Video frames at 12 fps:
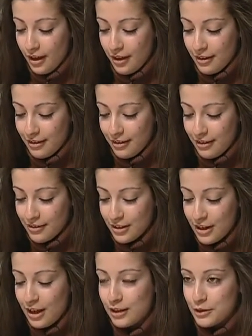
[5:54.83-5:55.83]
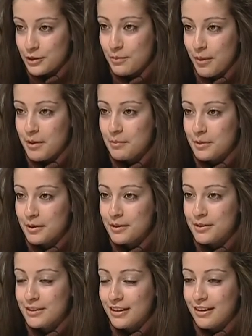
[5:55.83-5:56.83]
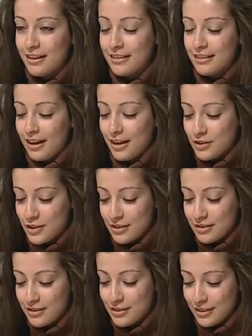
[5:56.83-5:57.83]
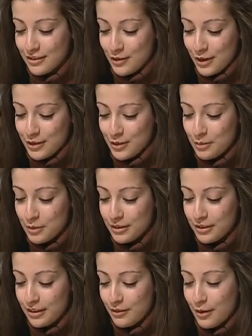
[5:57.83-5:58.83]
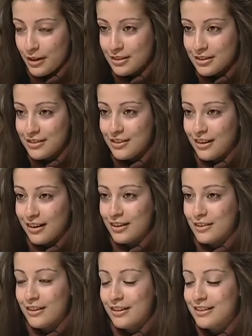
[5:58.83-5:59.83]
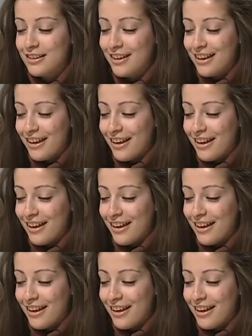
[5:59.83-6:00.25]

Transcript: colored papers, and I just tried to put the red tie on it,